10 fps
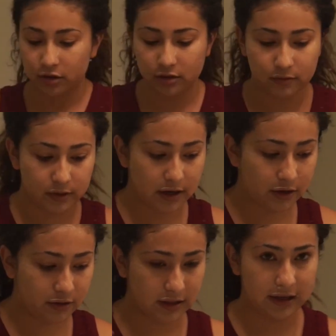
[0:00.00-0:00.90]
So then what I
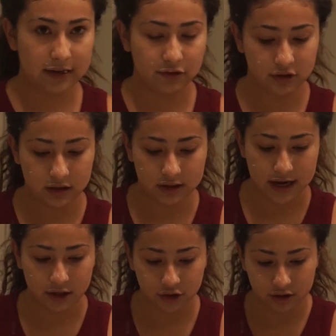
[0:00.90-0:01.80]
do is I kind of just
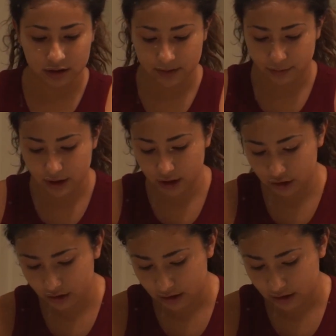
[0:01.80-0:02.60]
detach the brush.